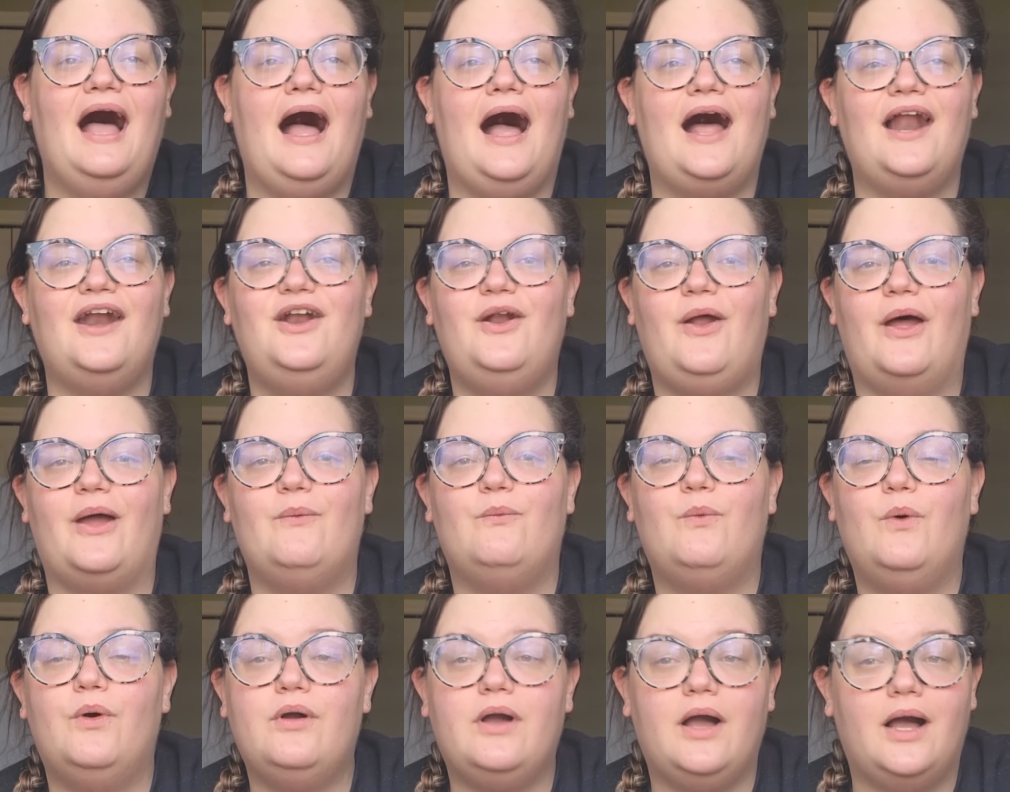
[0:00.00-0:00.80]
I don't know. I
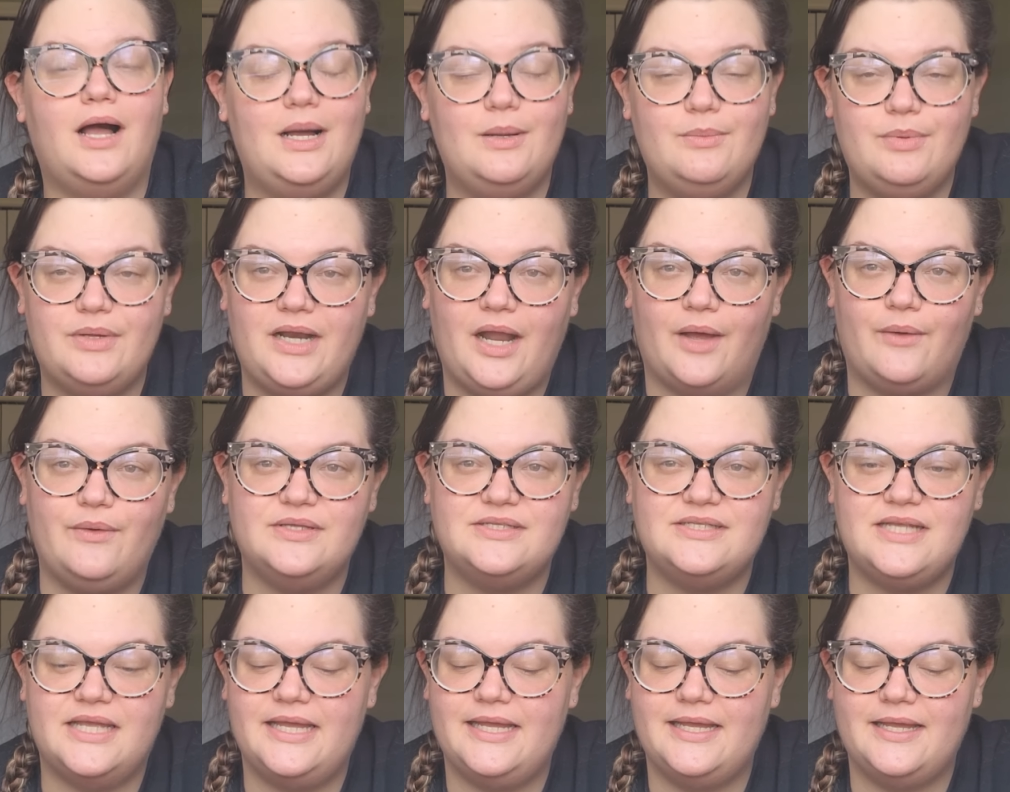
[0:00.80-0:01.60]
woke up and I
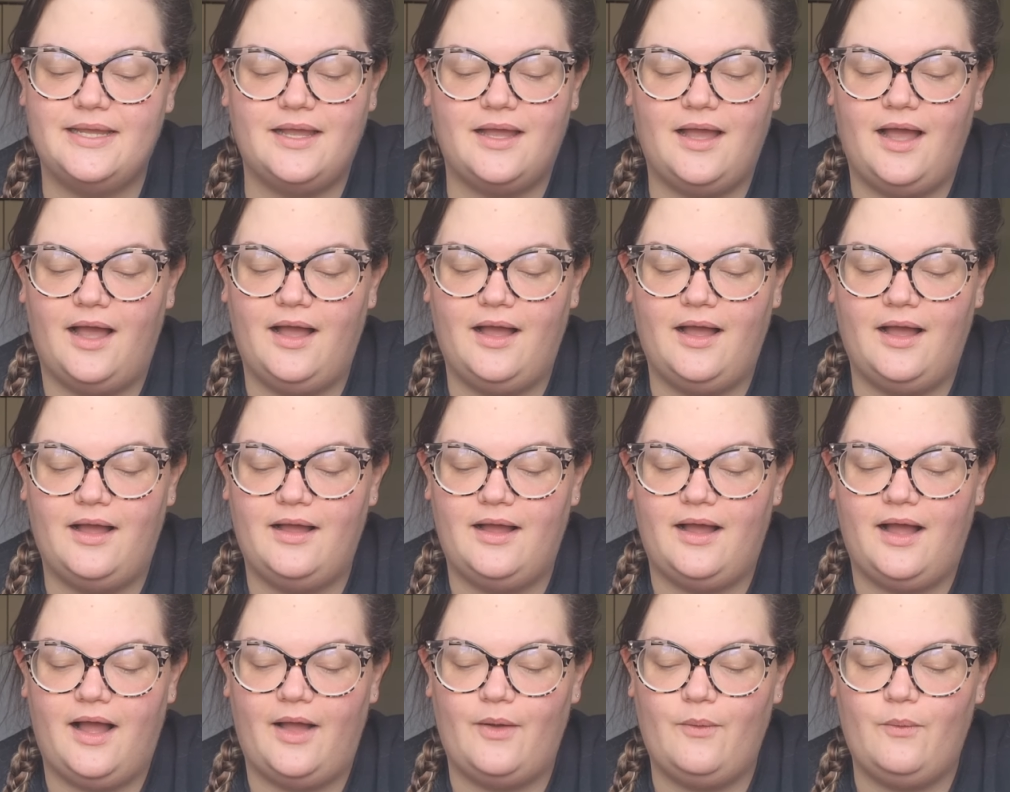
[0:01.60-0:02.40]
was like,
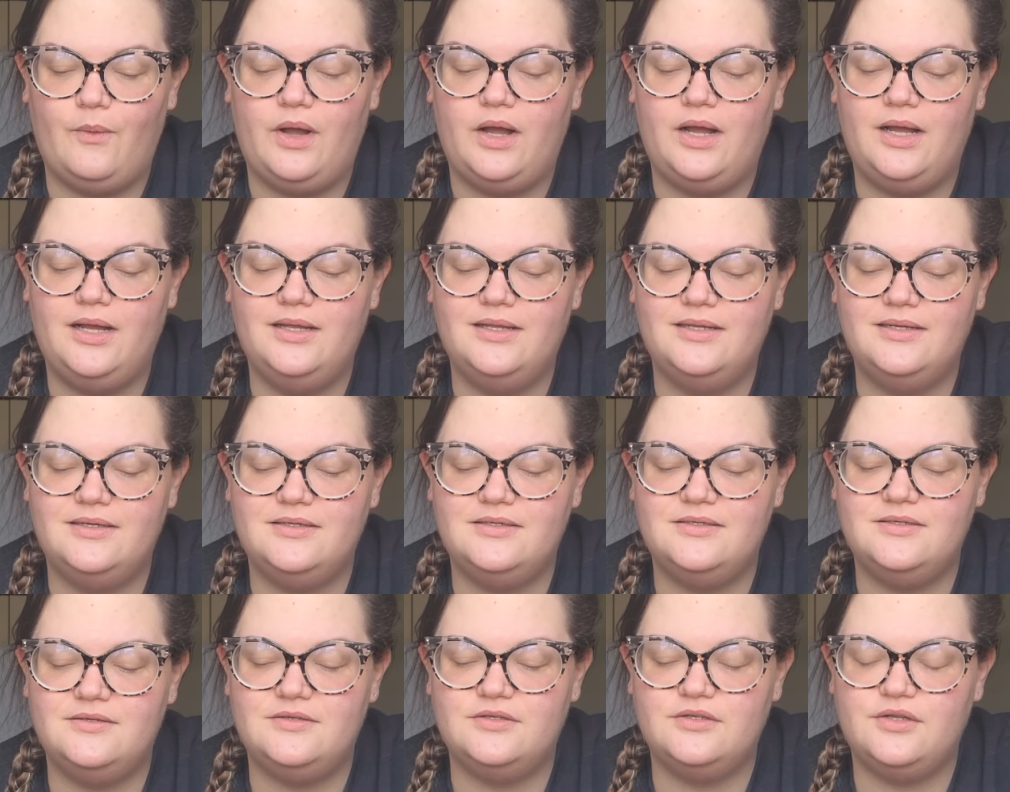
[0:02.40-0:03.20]
I want
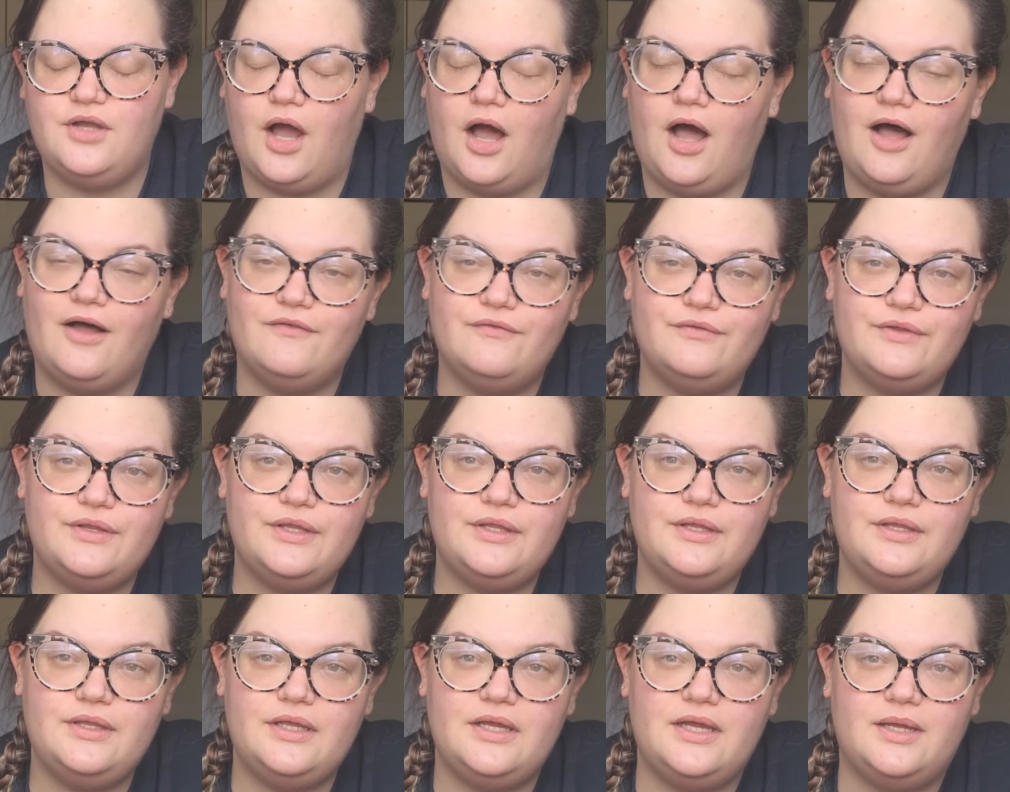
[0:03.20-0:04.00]

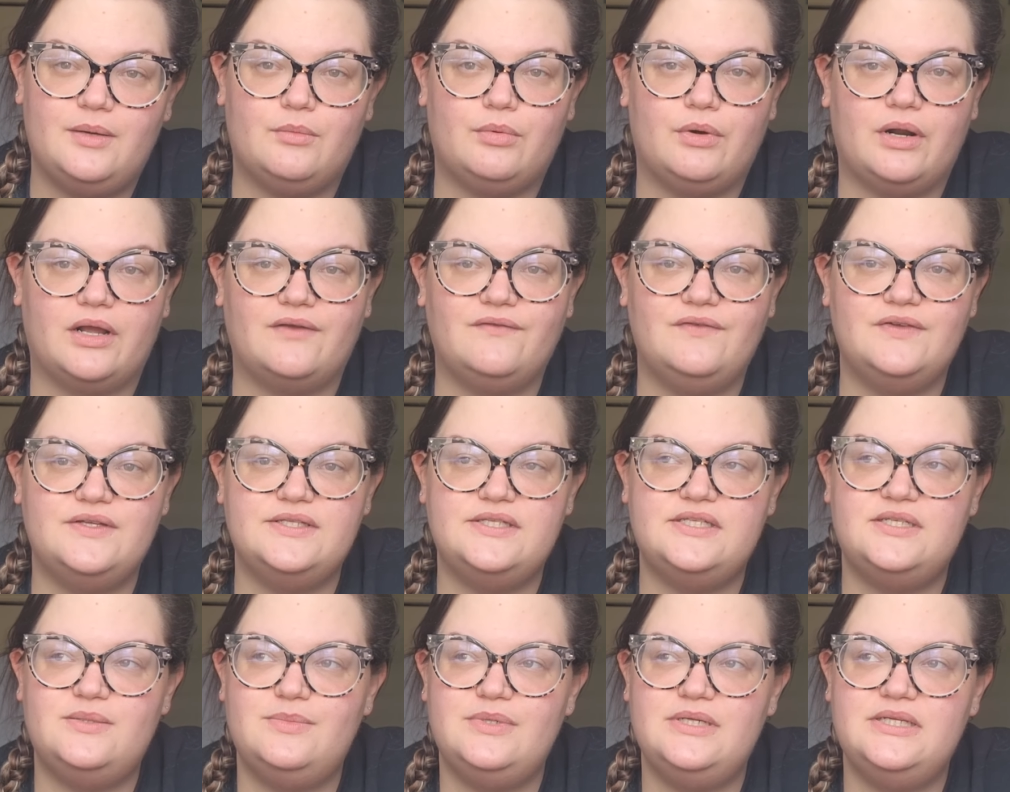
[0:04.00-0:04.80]
coffee and
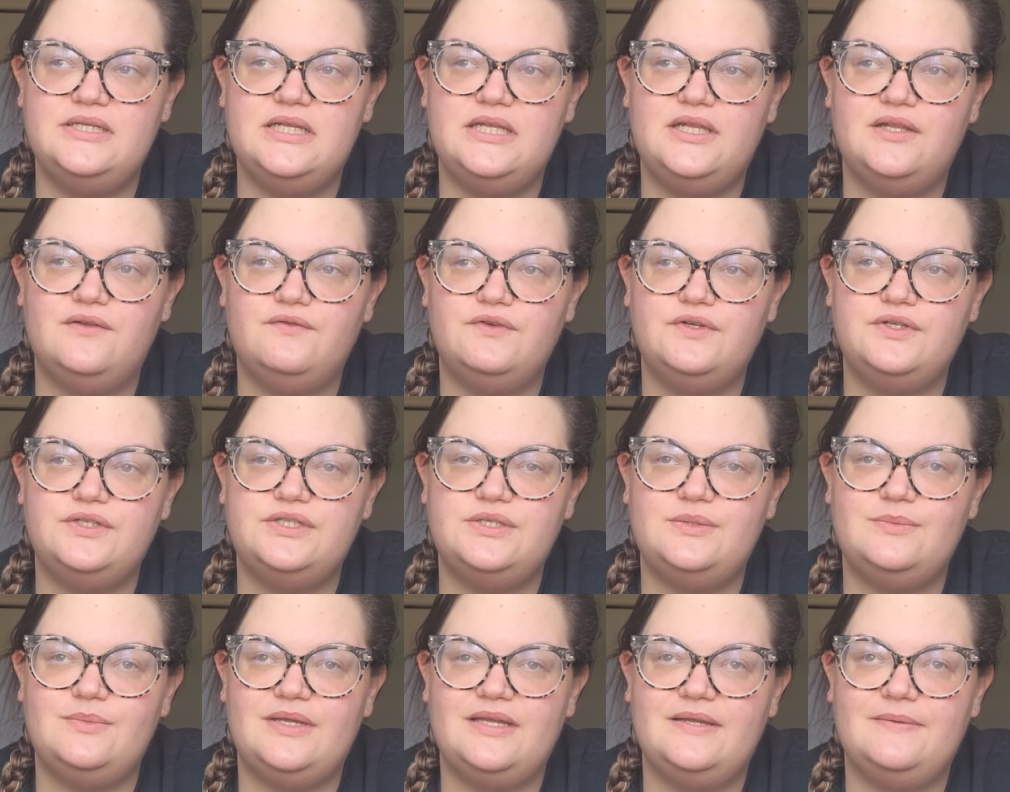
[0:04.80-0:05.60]
breakfast to be delivered
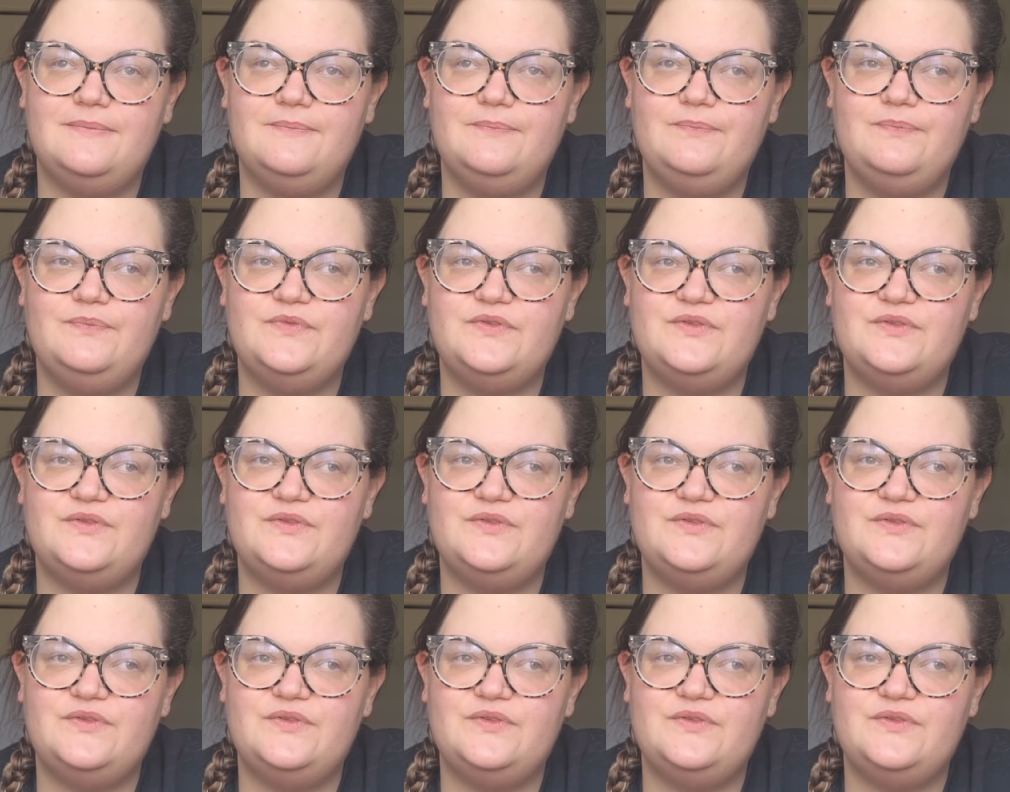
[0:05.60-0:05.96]
to me.